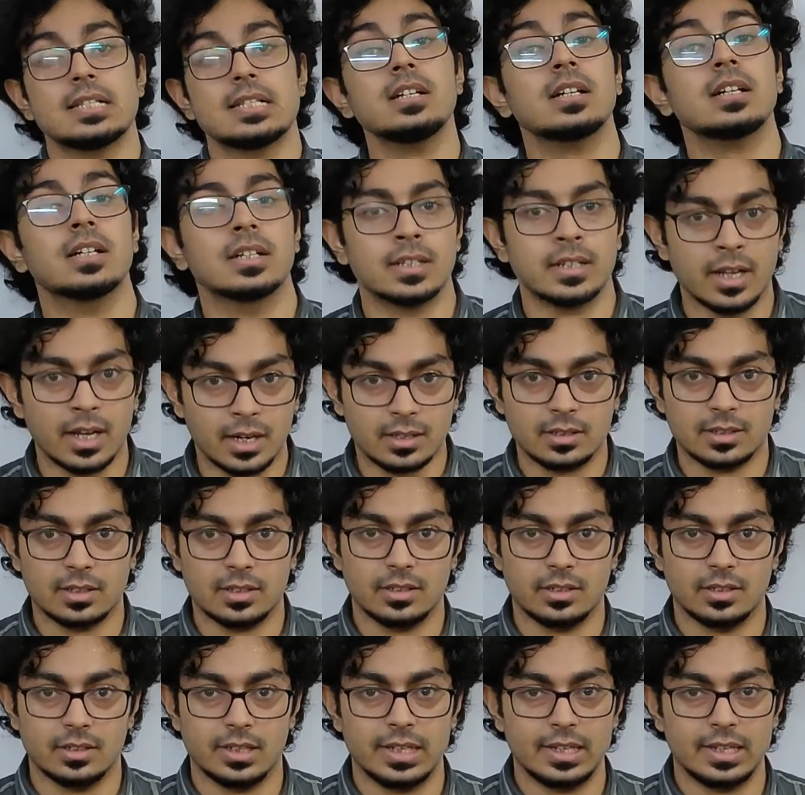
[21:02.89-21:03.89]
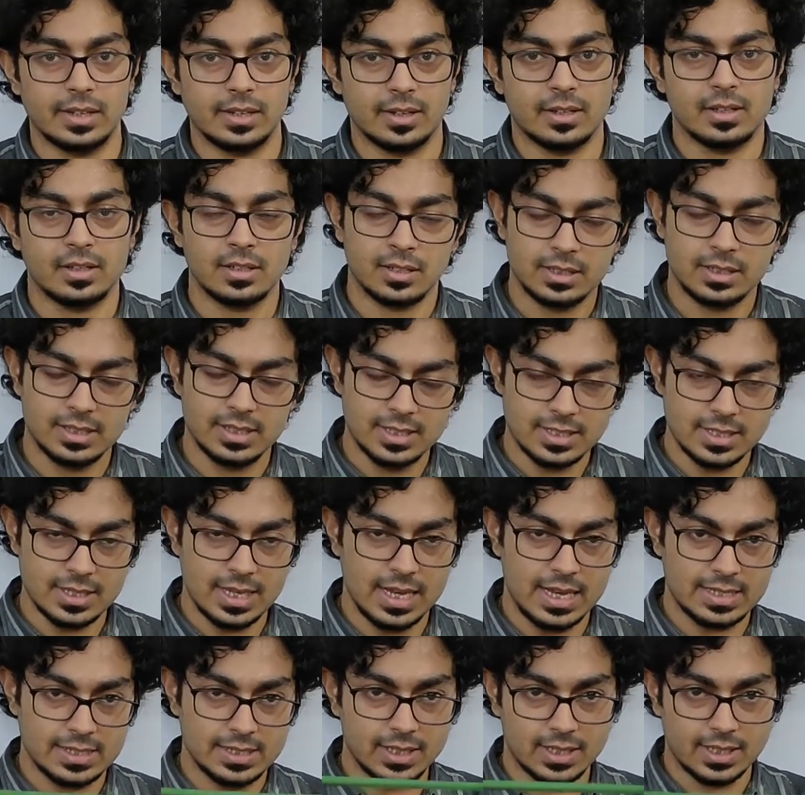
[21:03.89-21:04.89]
a conductor. This
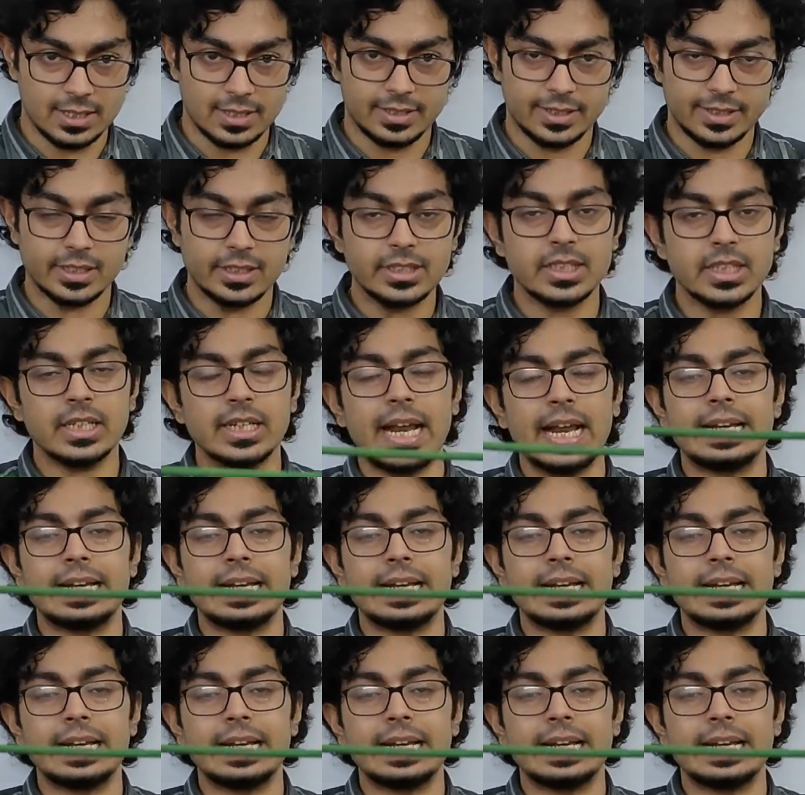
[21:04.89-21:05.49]
as a conductor,